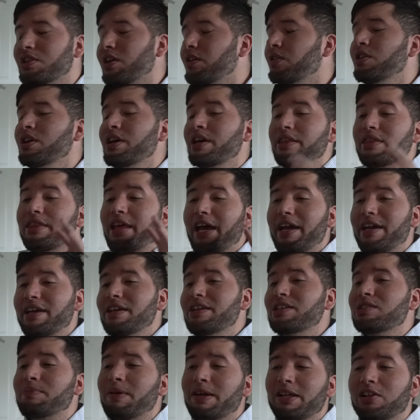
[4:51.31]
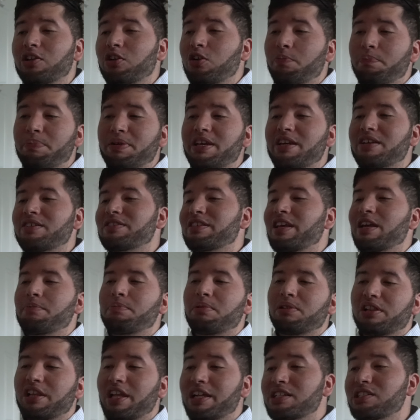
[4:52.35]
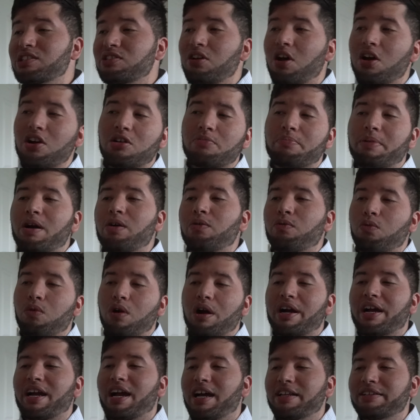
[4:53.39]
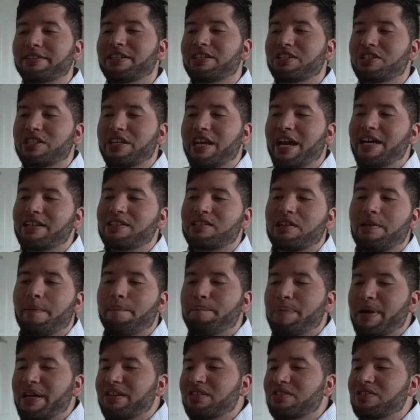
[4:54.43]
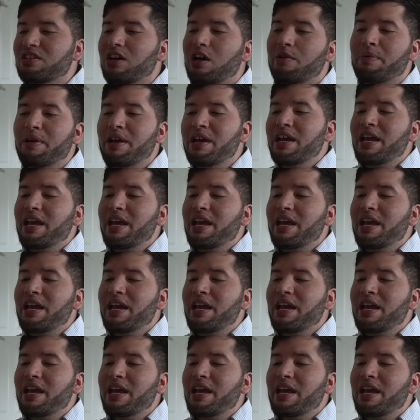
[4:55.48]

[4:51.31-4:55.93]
So that is my little PSA, but let's talk about what content she has in the base sub